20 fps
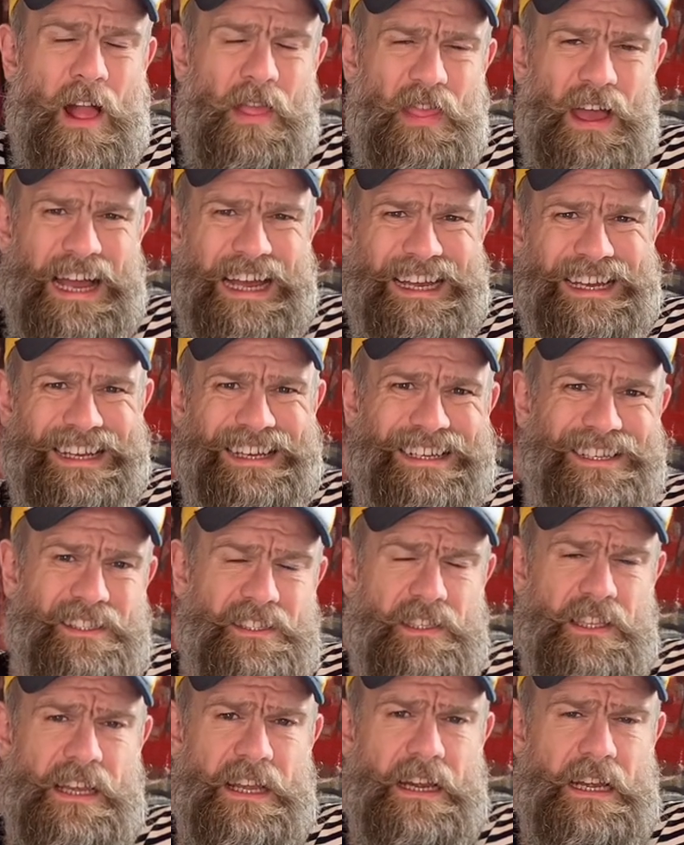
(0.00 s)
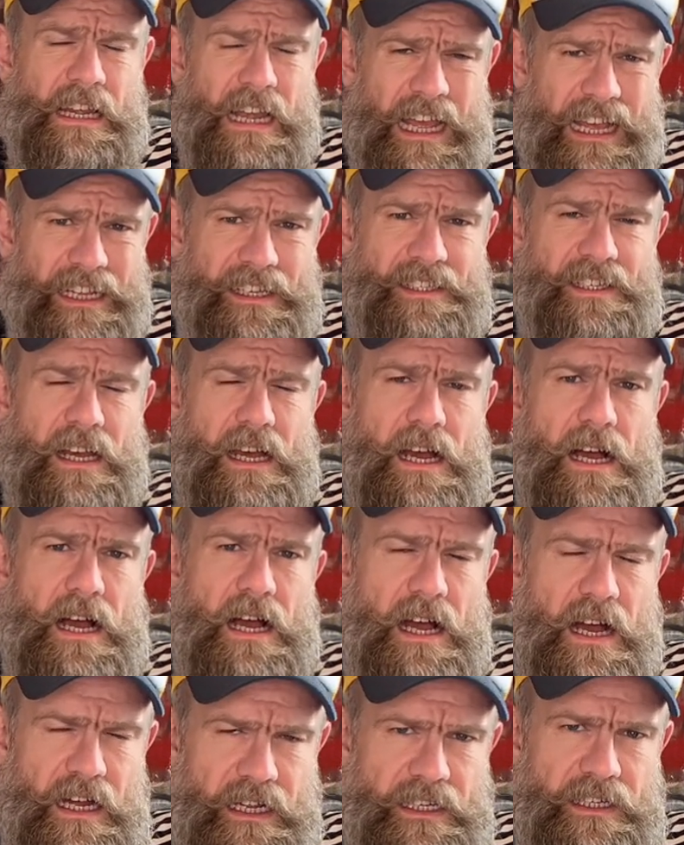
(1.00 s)
that is the laser
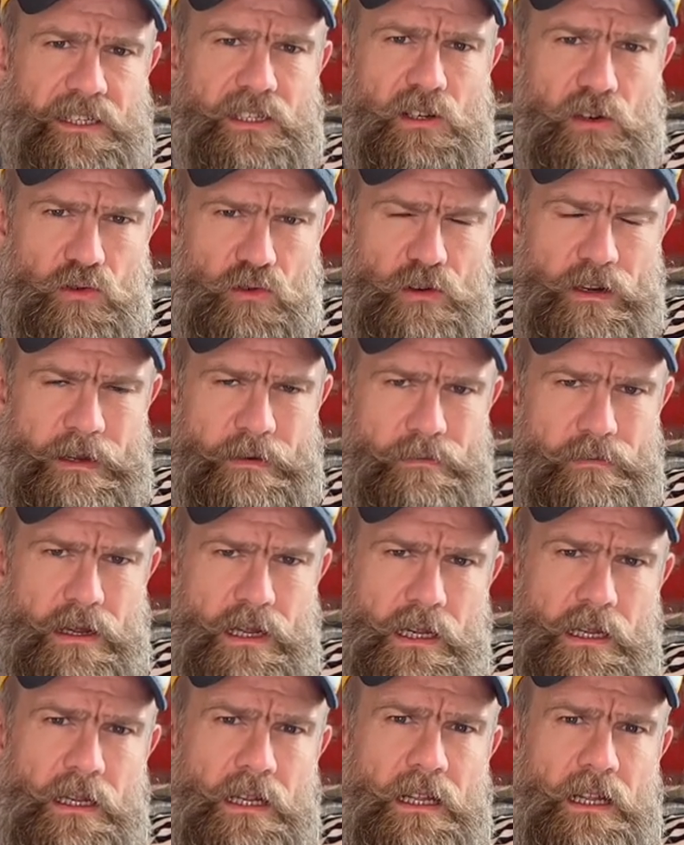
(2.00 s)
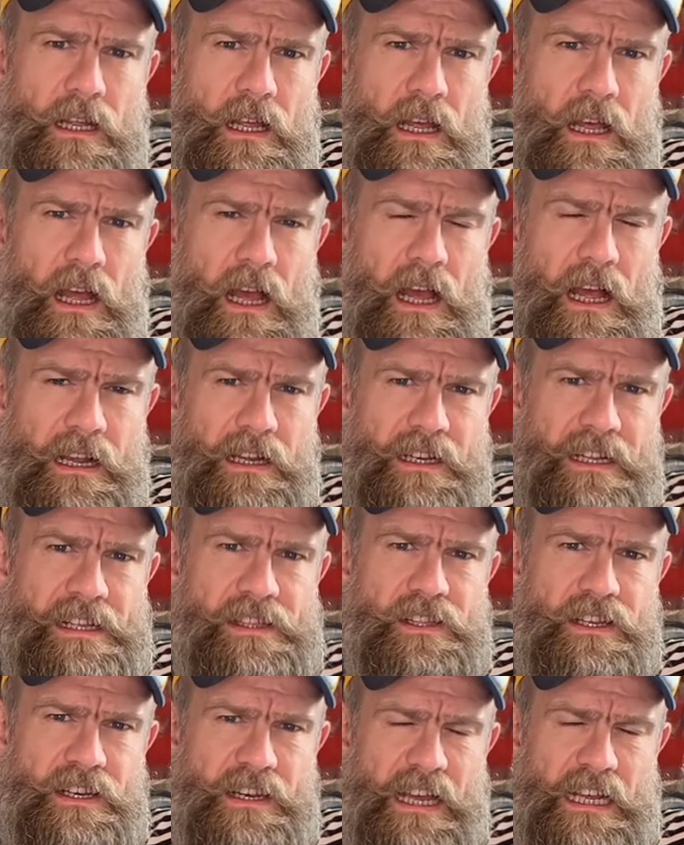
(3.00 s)
ice cream. And in
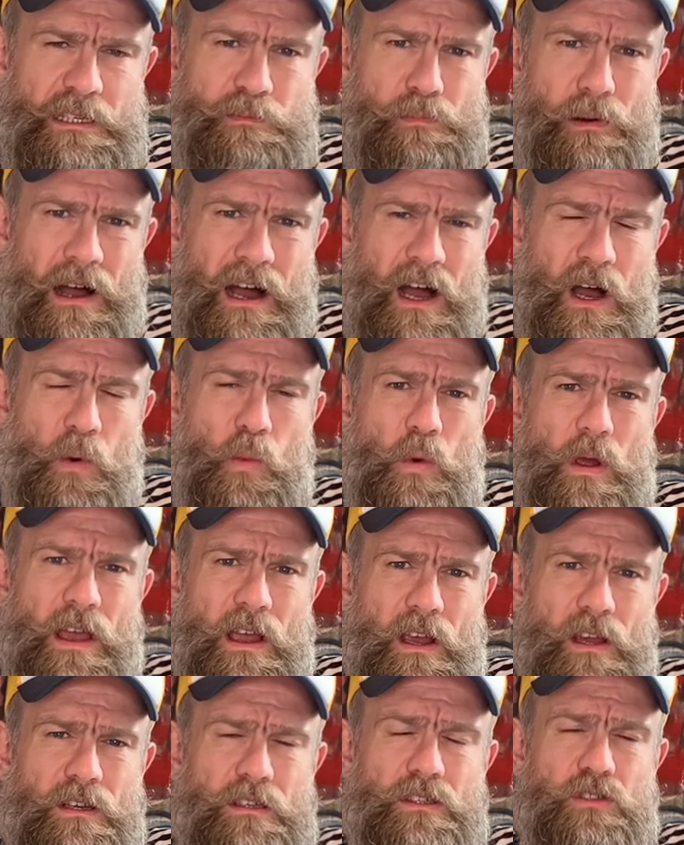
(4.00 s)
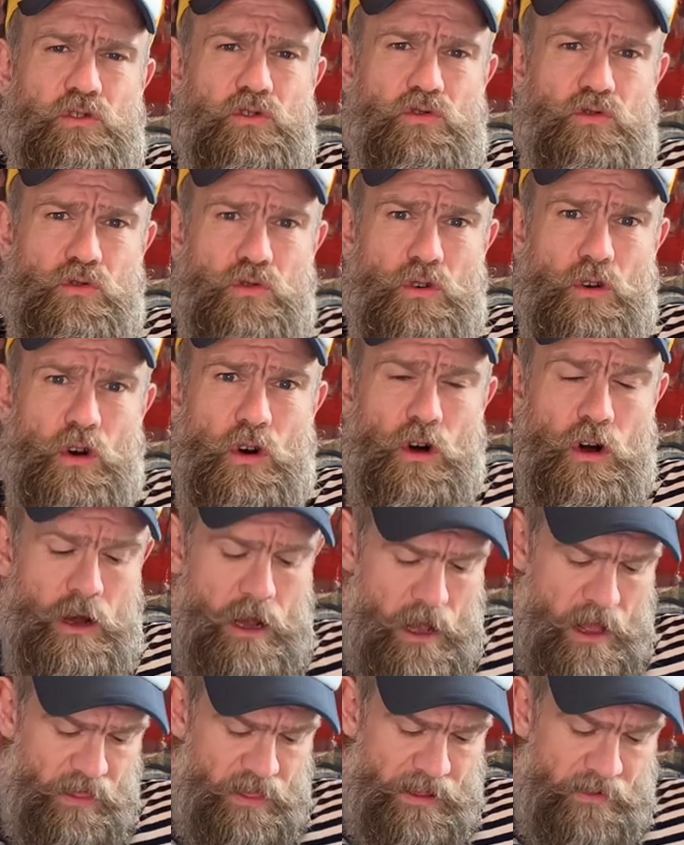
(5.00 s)
the next part, we are gonna draw
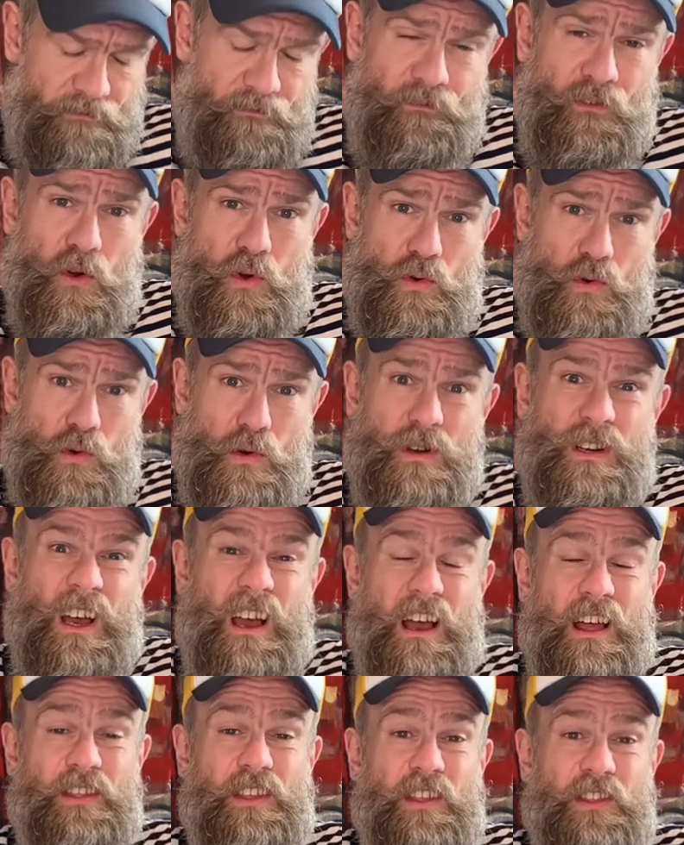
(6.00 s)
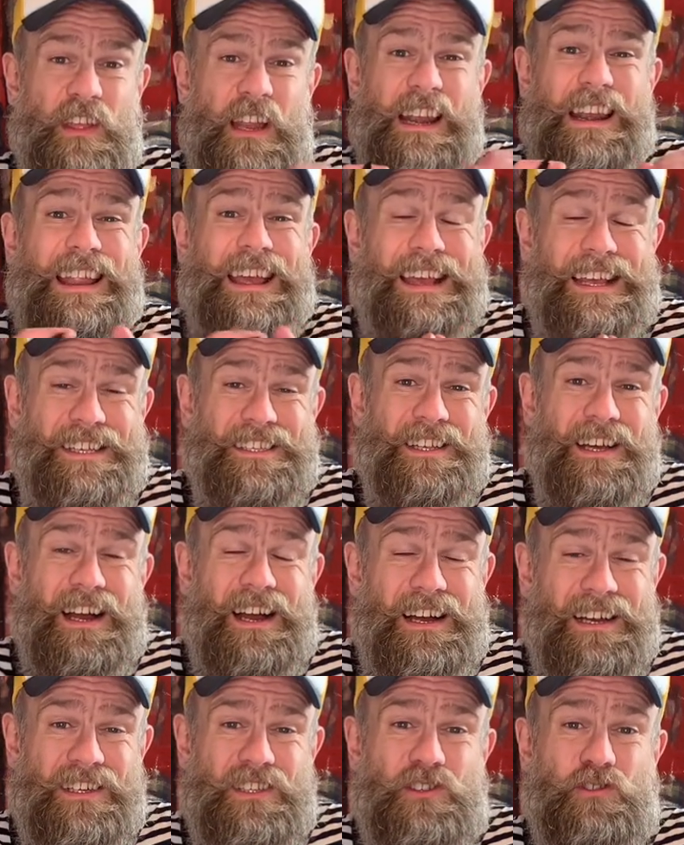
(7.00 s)
the food that the laser
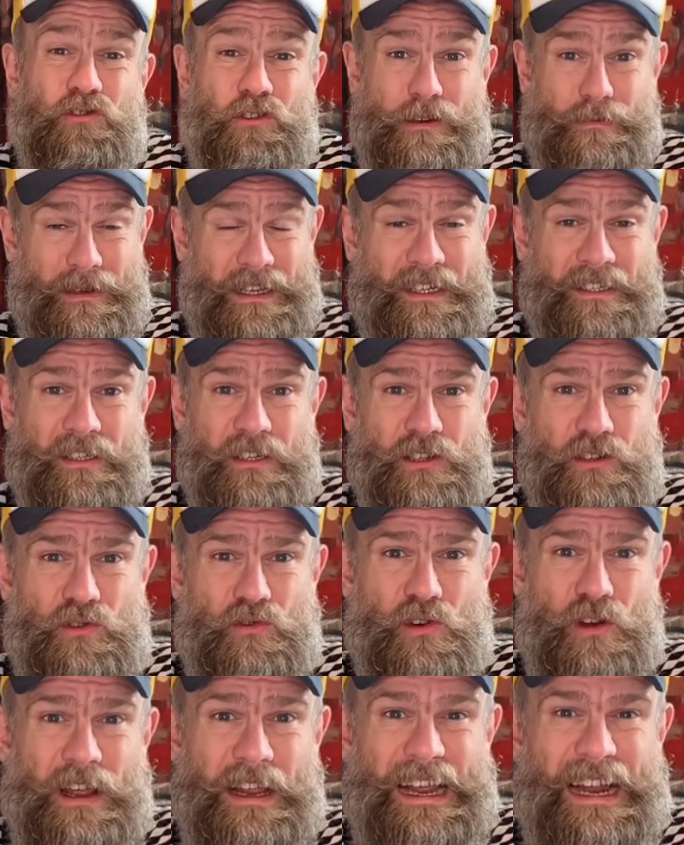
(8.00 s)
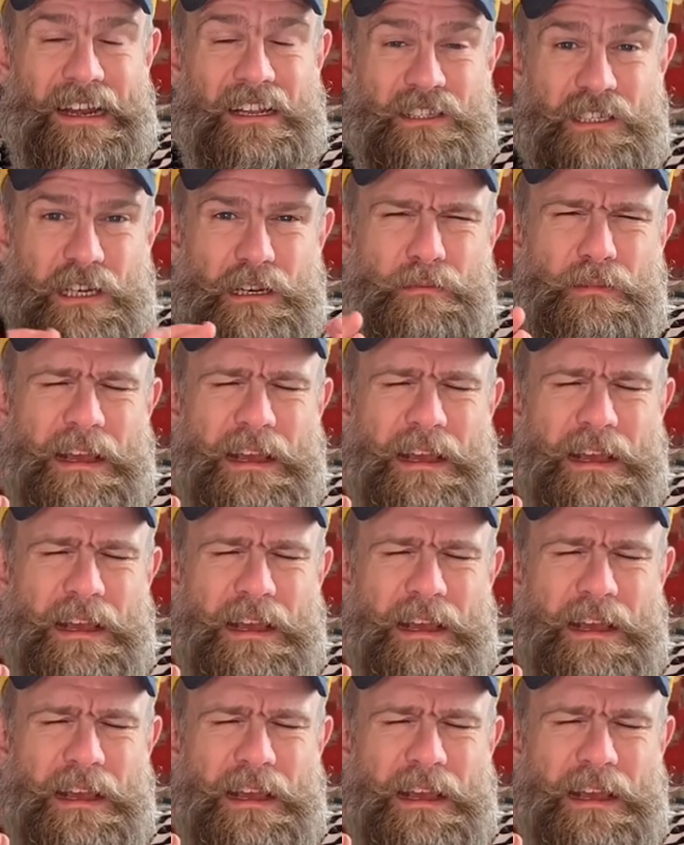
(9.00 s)
ice cream is destroying. And it's gonna be